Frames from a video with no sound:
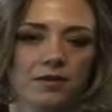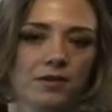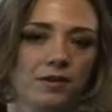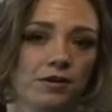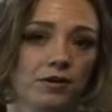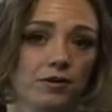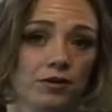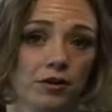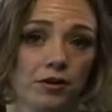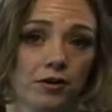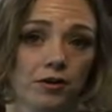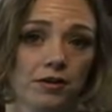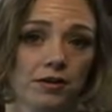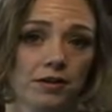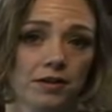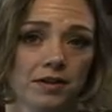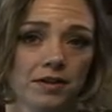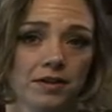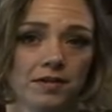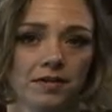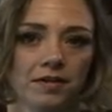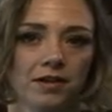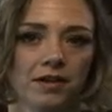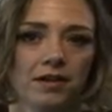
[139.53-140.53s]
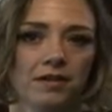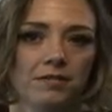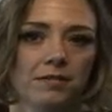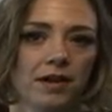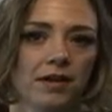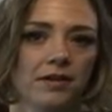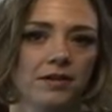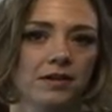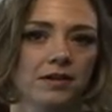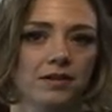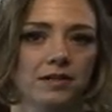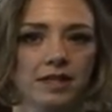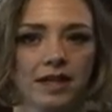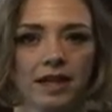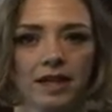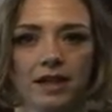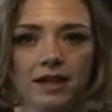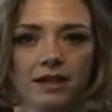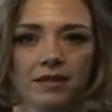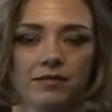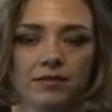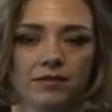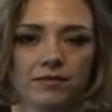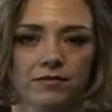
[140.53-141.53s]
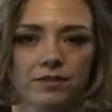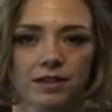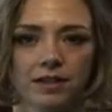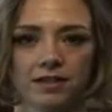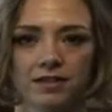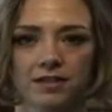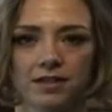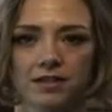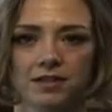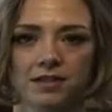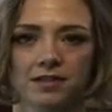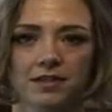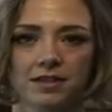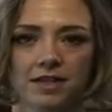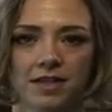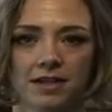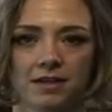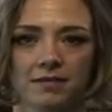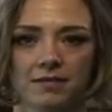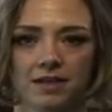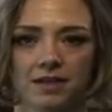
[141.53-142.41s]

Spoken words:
with a journal and think about your day and reflect on your day,